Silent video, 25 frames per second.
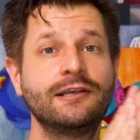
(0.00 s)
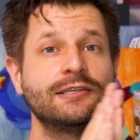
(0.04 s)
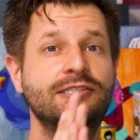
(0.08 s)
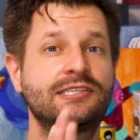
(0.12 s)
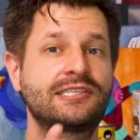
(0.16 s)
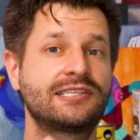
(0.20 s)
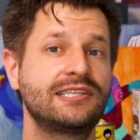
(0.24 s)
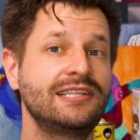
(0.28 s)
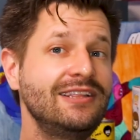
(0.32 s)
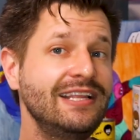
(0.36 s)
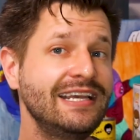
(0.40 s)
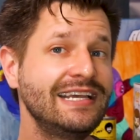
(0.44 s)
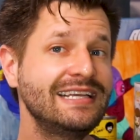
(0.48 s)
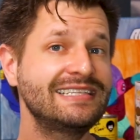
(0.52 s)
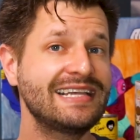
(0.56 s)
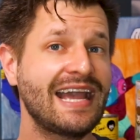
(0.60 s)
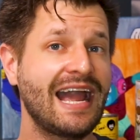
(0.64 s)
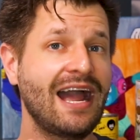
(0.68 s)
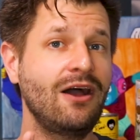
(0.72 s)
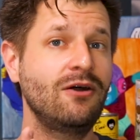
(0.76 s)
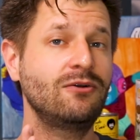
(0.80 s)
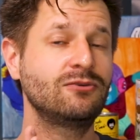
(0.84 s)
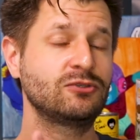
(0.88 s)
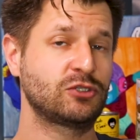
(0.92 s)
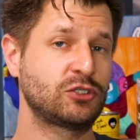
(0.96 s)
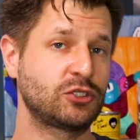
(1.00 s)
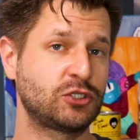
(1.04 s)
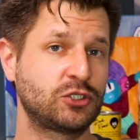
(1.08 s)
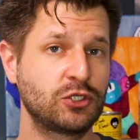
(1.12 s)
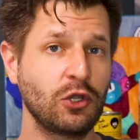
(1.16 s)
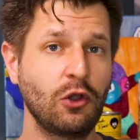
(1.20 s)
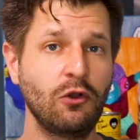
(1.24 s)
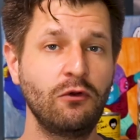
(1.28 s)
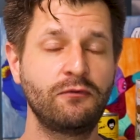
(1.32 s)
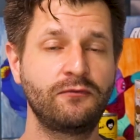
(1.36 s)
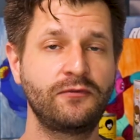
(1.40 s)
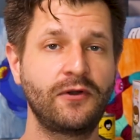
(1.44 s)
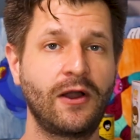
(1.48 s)
slinged out
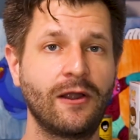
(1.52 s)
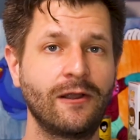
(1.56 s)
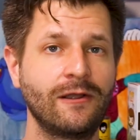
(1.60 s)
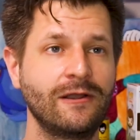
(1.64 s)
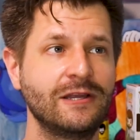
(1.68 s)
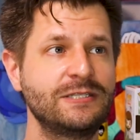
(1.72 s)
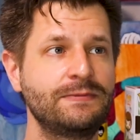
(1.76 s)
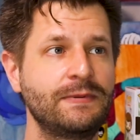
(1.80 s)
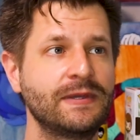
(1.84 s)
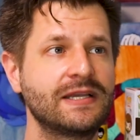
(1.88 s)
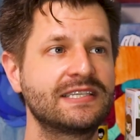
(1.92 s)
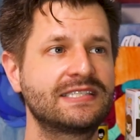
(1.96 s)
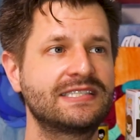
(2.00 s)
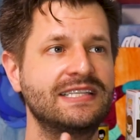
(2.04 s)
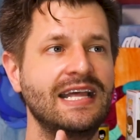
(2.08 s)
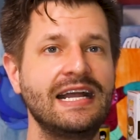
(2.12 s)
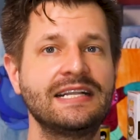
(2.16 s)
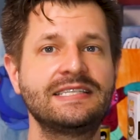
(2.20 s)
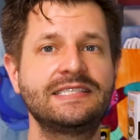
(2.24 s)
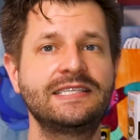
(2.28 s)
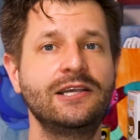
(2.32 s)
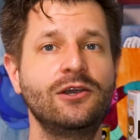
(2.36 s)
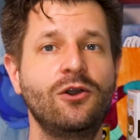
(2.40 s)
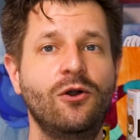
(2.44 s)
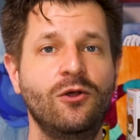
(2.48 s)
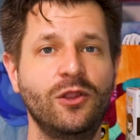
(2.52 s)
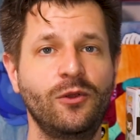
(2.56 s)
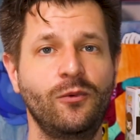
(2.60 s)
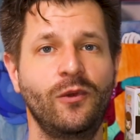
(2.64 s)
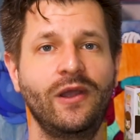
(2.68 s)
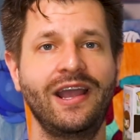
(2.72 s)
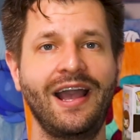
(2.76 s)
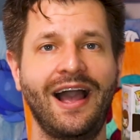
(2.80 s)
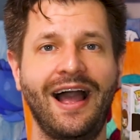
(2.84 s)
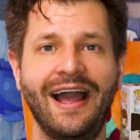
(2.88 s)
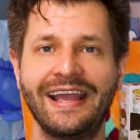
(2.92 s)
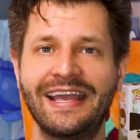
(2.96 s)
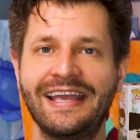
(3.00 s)
so far is because that's the only
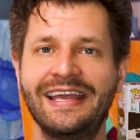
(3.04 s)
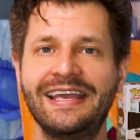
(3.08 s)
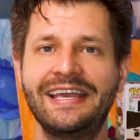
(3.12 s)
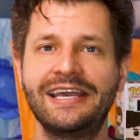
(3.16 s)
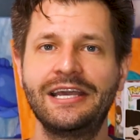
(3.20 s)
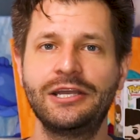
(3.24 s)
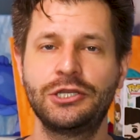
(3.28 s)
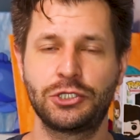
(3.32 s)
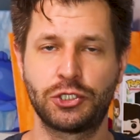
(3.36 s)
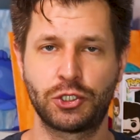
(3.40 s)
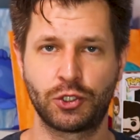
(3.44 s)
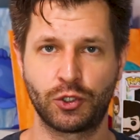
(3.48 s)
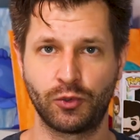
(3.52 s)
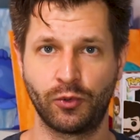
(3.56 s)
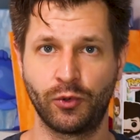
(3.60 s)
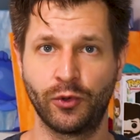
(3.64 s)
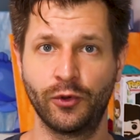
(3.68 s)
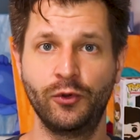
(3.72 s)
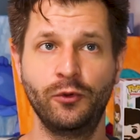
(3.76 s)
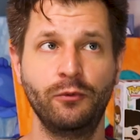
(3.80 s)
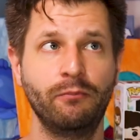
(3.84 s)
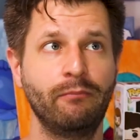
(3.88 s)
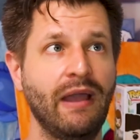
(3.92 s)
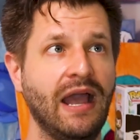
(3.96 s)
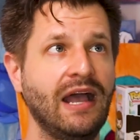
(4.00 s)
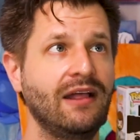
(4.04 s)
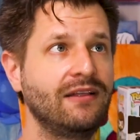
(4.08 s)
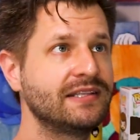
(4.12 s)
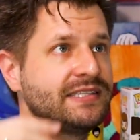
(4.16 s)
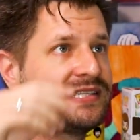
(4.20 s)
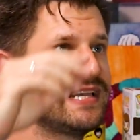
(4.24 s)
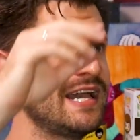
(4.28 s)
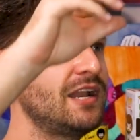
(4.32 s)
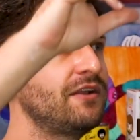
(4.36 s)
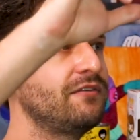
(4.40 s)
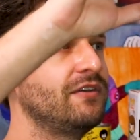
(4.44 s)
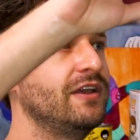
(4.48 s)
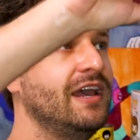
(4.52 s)
way I can get true
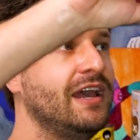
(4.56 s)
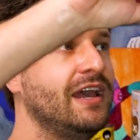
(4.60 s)
balance out of